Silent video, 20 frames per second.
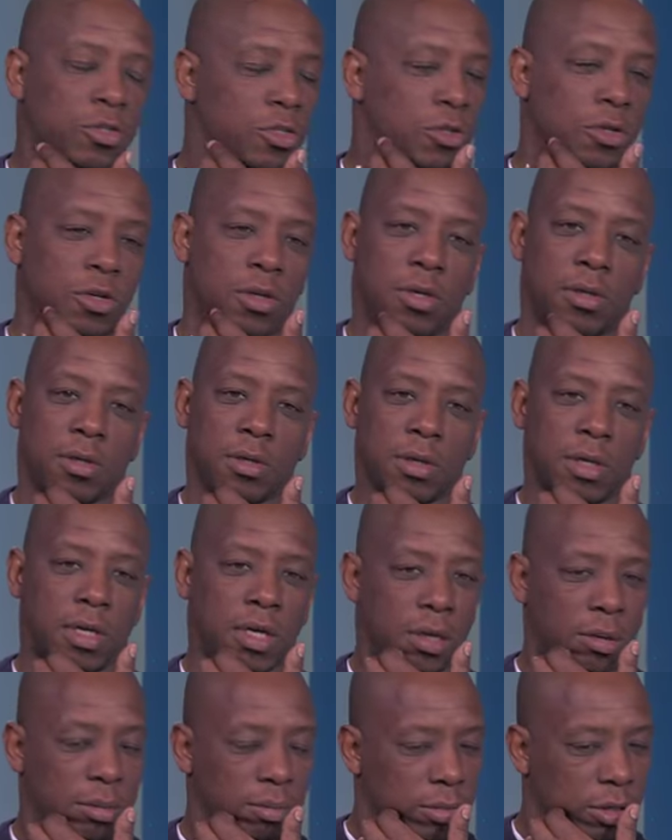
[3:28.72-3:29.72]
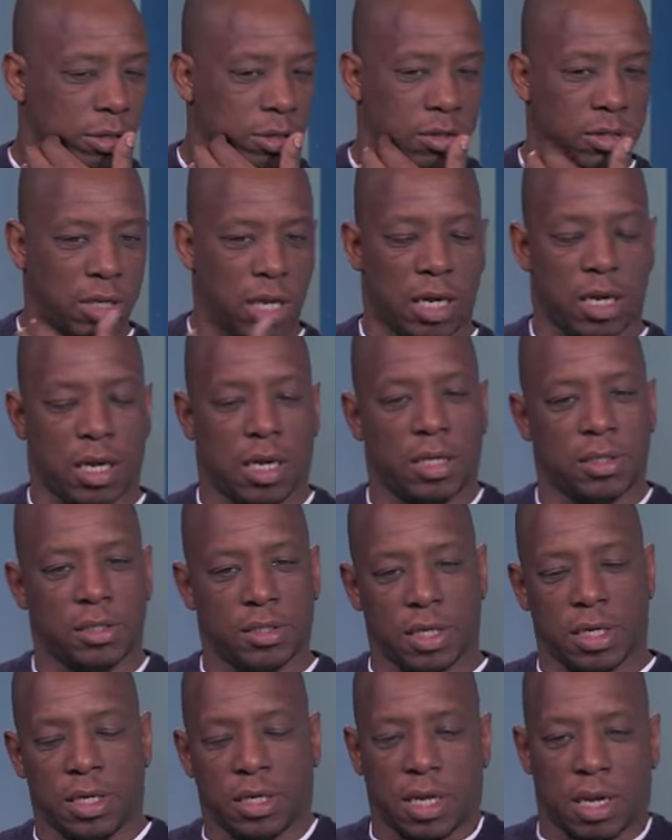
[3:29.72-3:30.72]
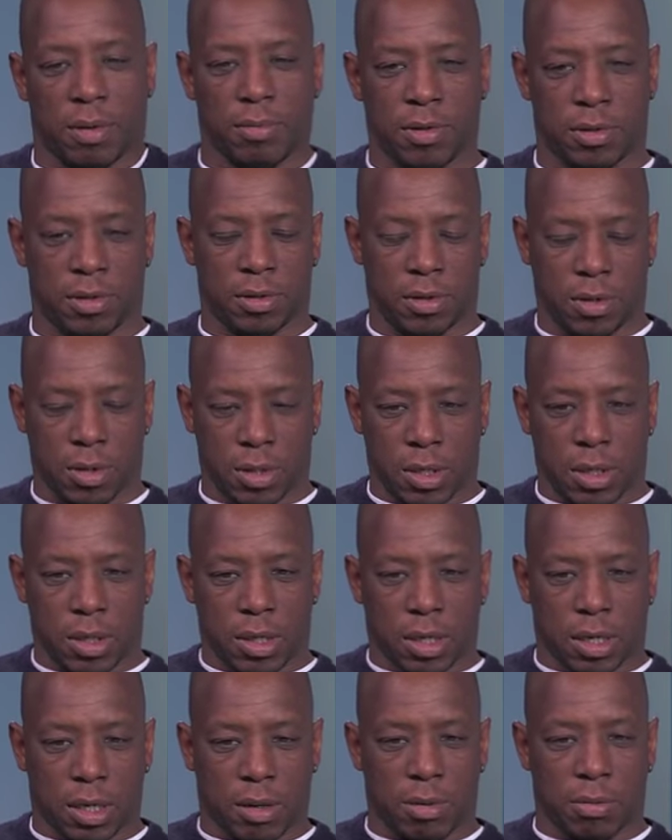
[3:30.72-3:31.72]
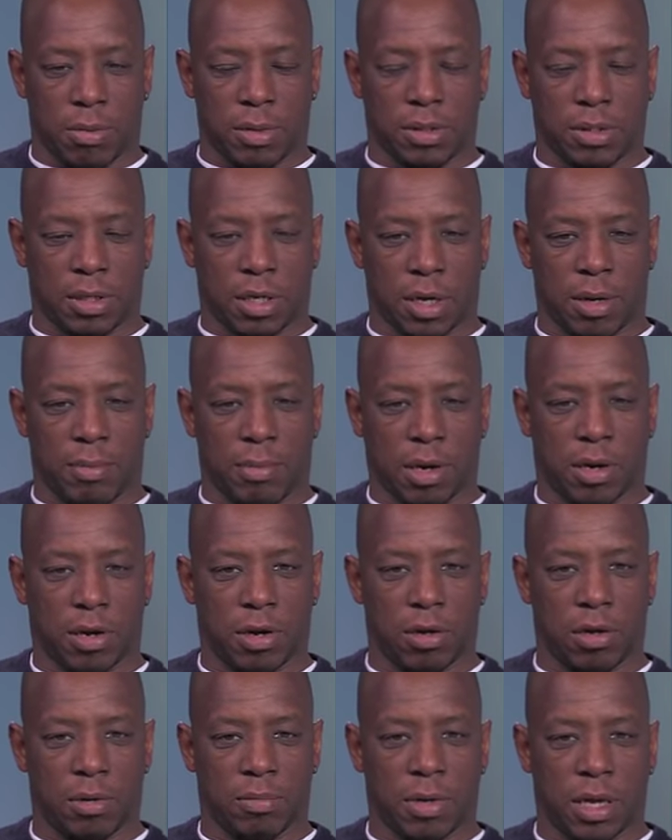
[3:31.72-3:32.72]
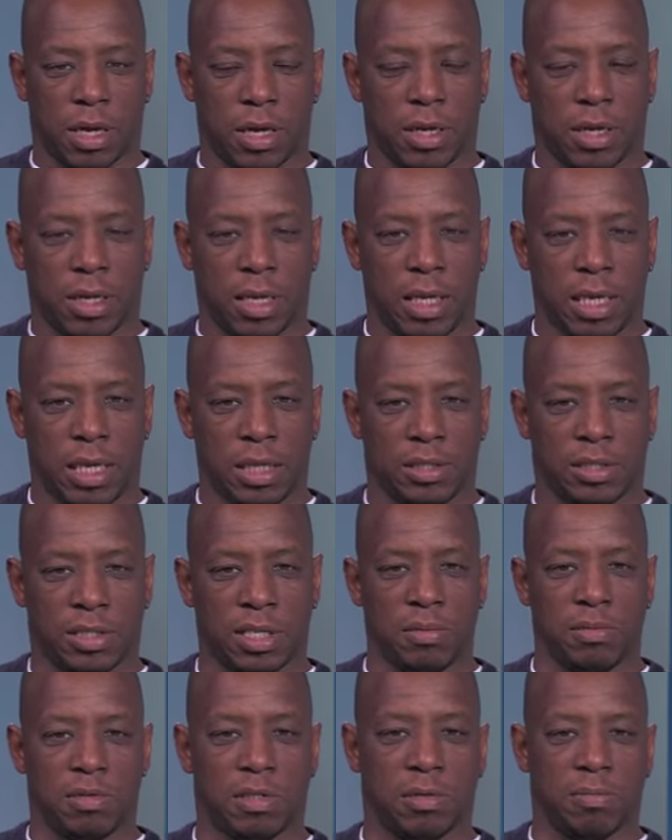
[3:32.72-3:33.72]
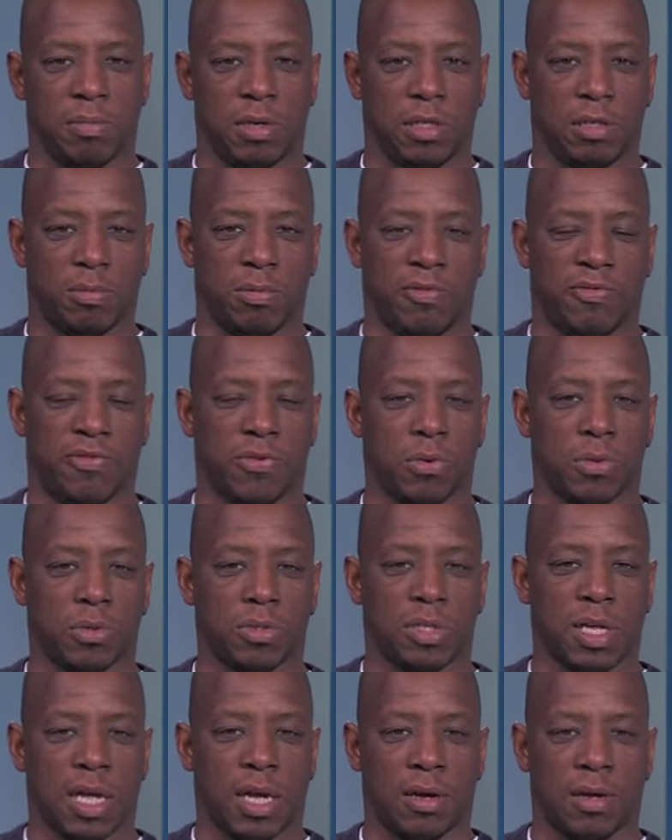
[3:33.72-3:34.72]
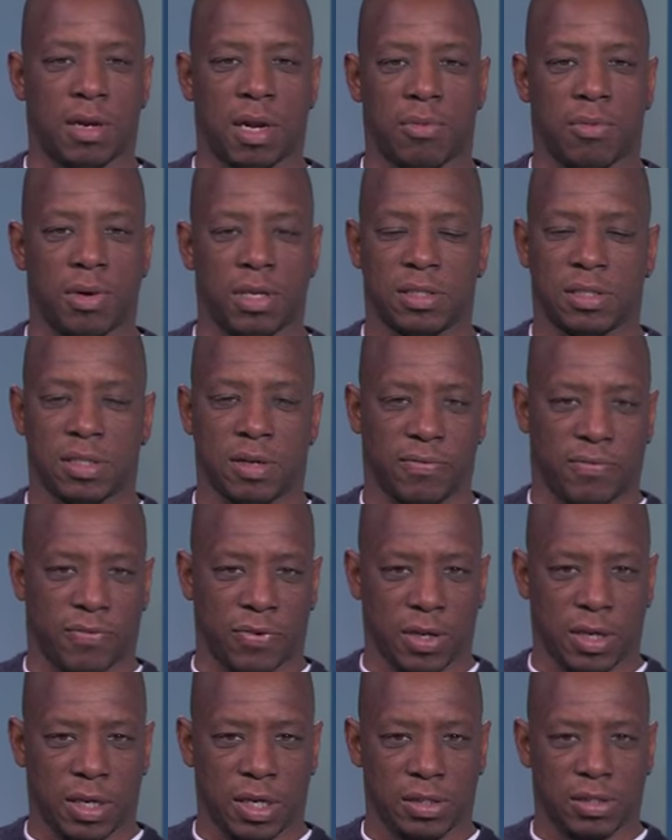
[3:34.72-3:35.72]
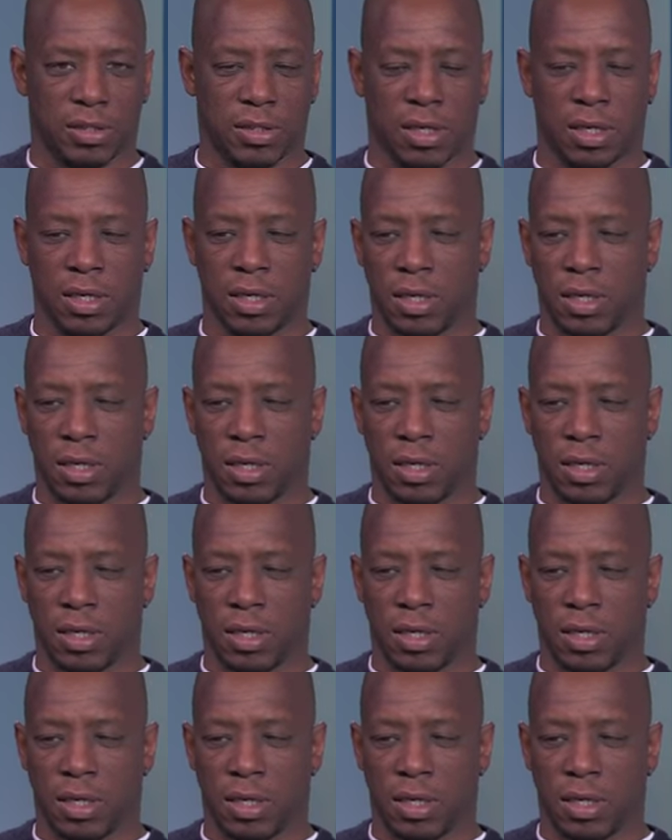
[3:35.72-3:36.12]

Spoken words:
sure, because like I said a couple of weeks ago in my column, that he seems to me to be forced out, and I read something yesterday,